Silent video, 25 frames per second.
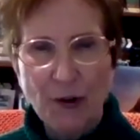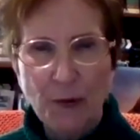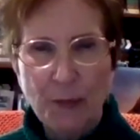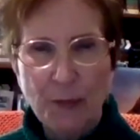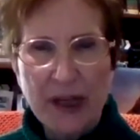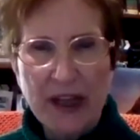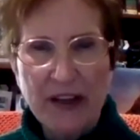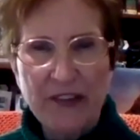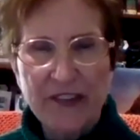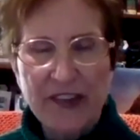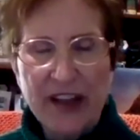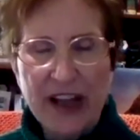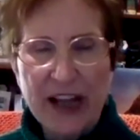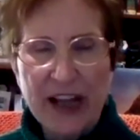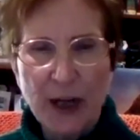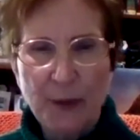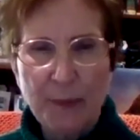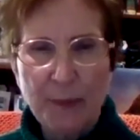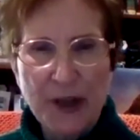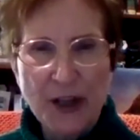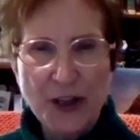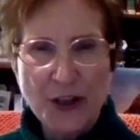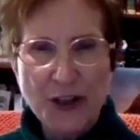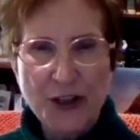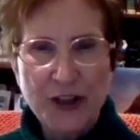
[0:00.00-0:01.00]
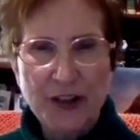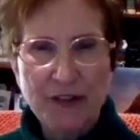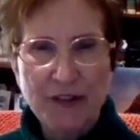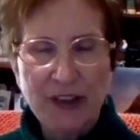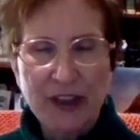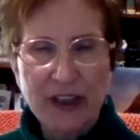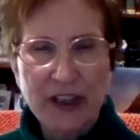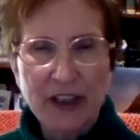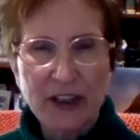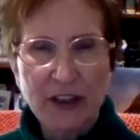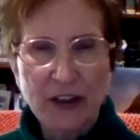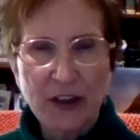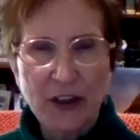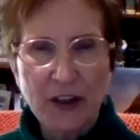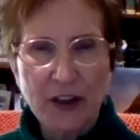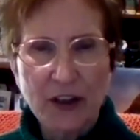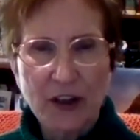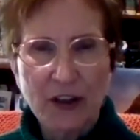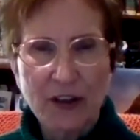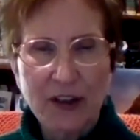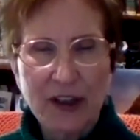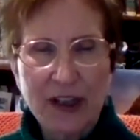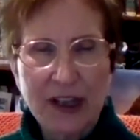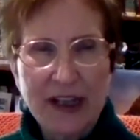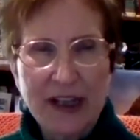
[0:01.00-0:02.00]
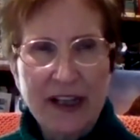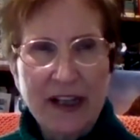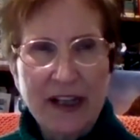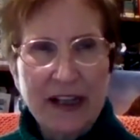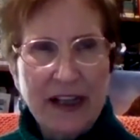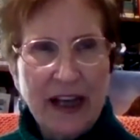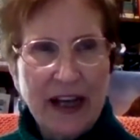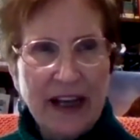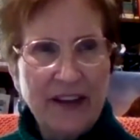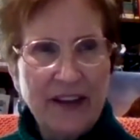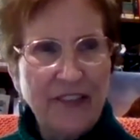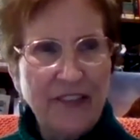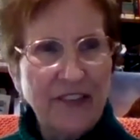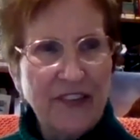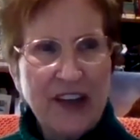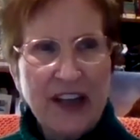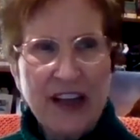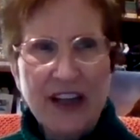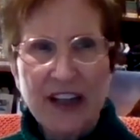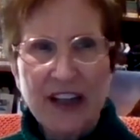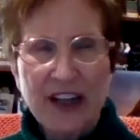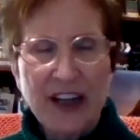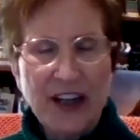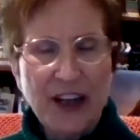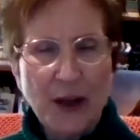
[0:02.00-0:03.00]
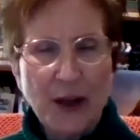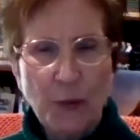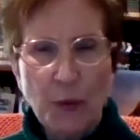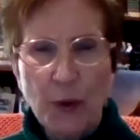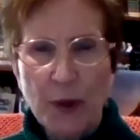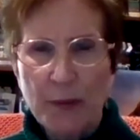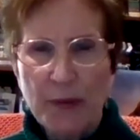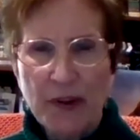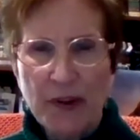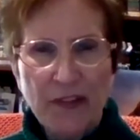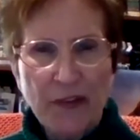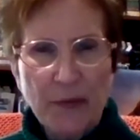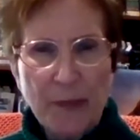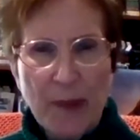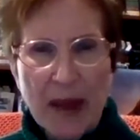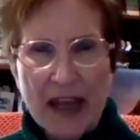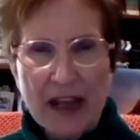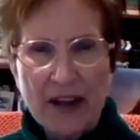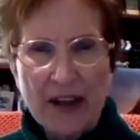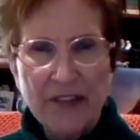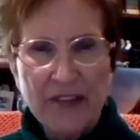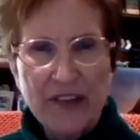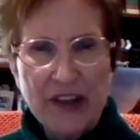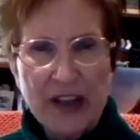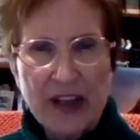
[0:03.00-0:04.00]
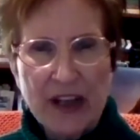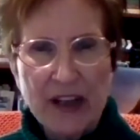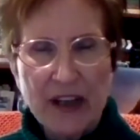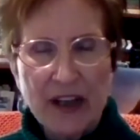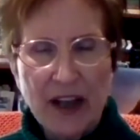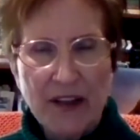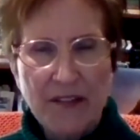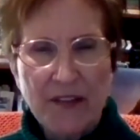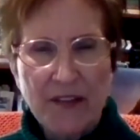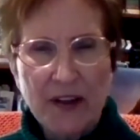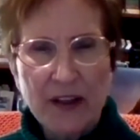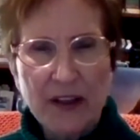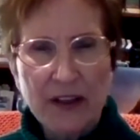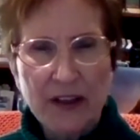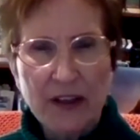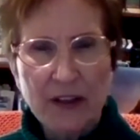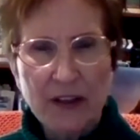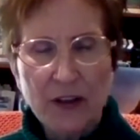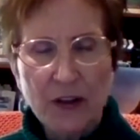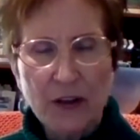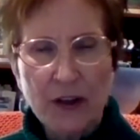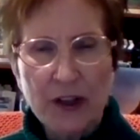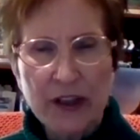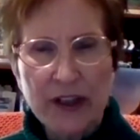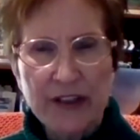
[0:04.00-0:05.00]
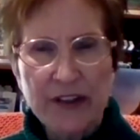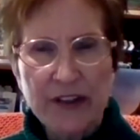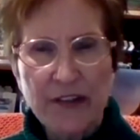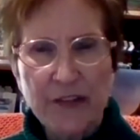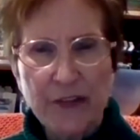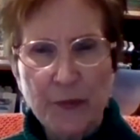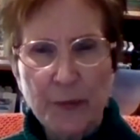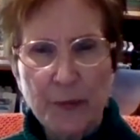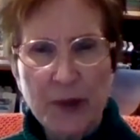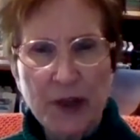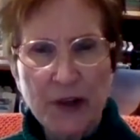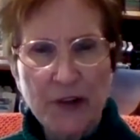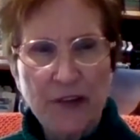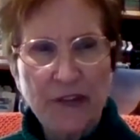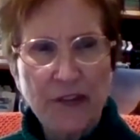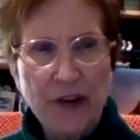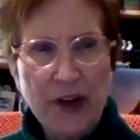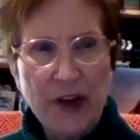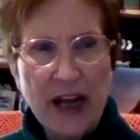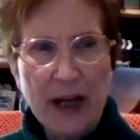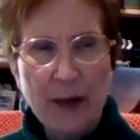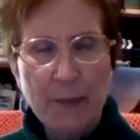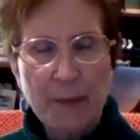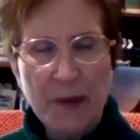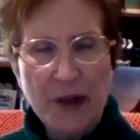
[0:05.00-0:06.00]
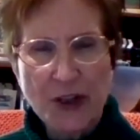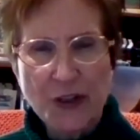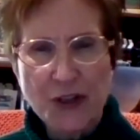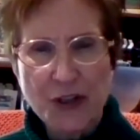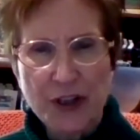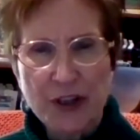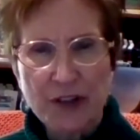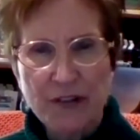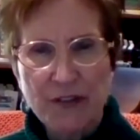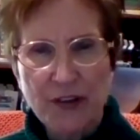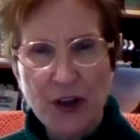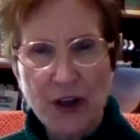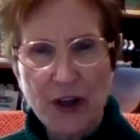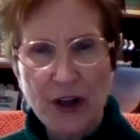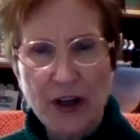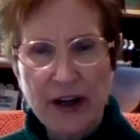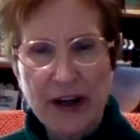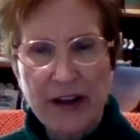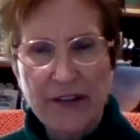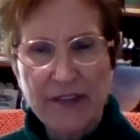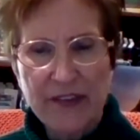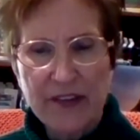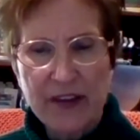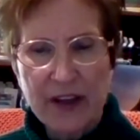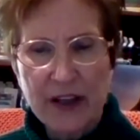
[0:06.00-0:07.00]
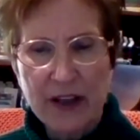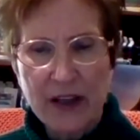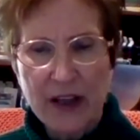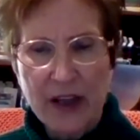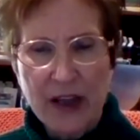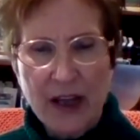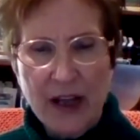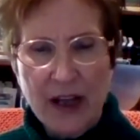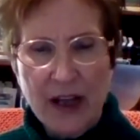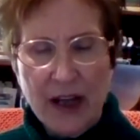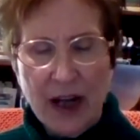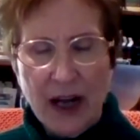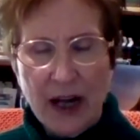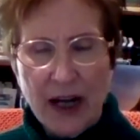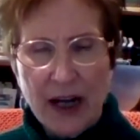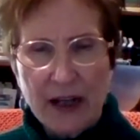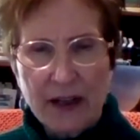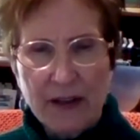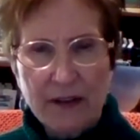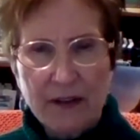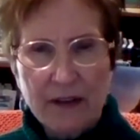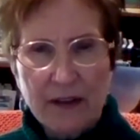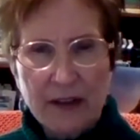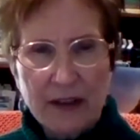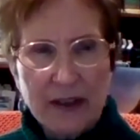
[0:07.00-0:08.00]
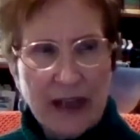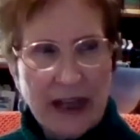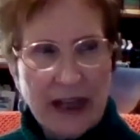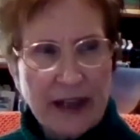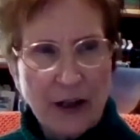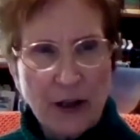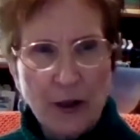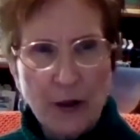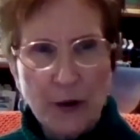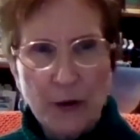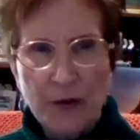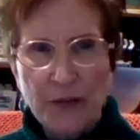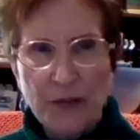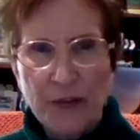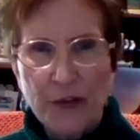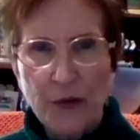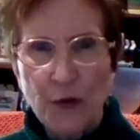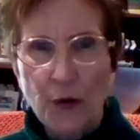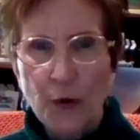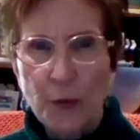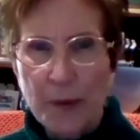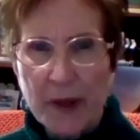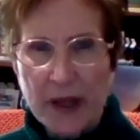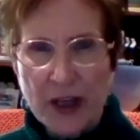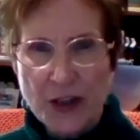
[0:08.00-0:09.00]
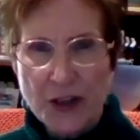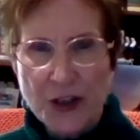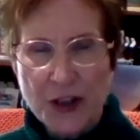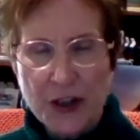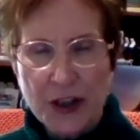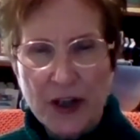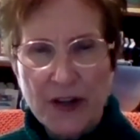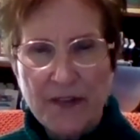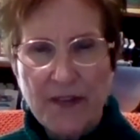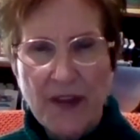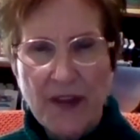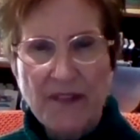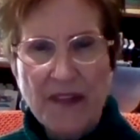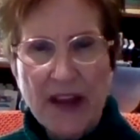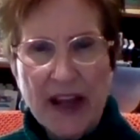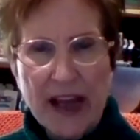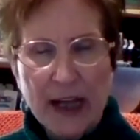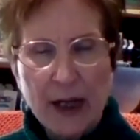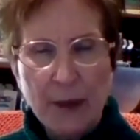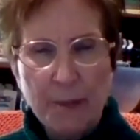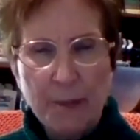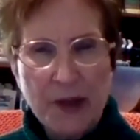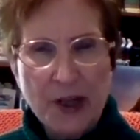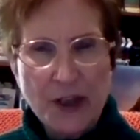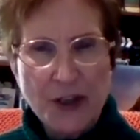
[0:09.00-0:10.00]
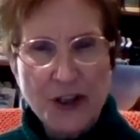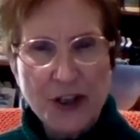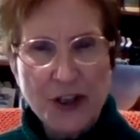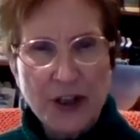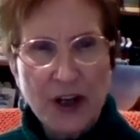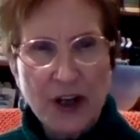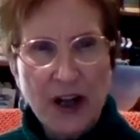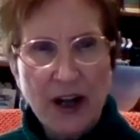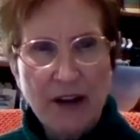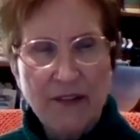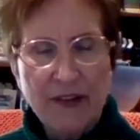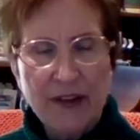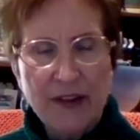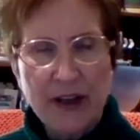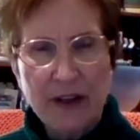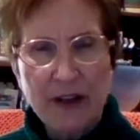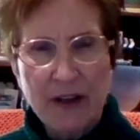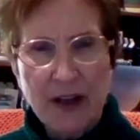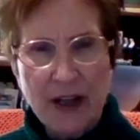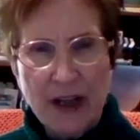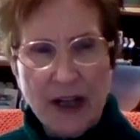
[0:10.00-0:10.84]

because I had a picture of a little girl. I'd seen it in a women's magazine, and the little girl had disappeared. So I had a picture of her as a like her school picture, and then they had a picture of